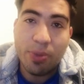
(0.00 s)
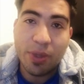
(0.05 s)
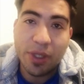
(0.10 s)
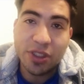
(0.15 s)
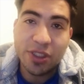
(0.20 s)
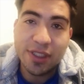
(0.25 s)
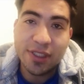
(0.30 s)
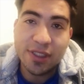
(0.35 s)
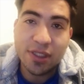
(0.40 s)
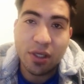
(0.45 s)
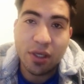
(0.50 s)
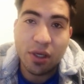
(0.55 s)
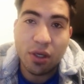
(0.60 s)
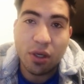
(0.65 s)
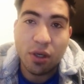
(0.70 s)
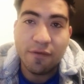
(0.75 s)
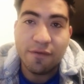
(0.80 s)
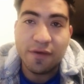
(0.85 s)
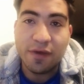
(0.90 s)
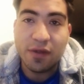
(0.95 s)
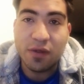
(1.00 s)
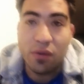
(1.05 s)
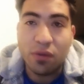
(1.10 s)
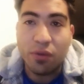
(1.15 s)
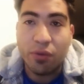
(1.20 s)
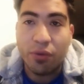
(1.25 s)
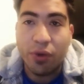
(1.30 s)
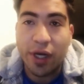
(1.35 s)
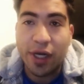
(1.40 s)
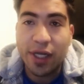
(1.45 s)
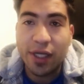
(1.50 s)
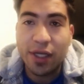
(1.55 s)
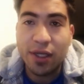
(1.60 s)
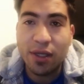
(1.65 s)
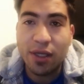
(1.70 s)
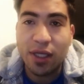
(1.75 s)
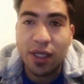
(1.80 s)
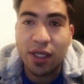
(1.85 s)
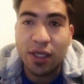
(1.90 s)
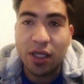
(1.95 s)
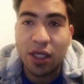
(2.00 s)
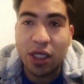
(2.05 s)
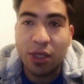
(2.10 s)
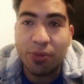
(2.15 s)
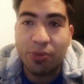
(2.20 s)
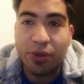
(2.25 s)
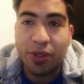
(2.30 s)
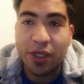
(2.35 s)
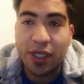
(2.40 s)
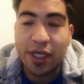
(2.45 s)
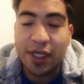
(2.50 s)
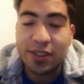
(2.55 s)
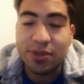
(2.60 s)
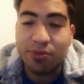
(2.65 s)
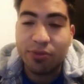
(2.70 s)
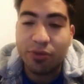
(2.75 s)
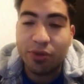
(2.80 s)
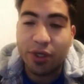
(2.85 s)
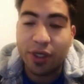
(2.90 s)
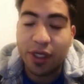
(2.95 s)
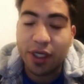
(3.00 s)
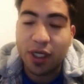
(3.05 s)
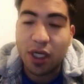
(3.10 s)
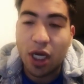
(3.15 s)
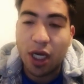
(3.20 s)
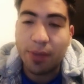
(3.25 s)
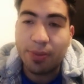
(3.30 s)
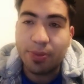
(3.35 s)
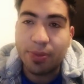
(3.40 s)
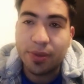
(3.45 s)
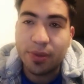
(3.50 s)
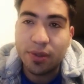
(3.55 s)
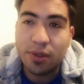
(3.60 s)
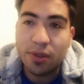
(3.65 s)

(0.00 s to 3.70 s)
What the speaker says: pages are often written in the hypertext markup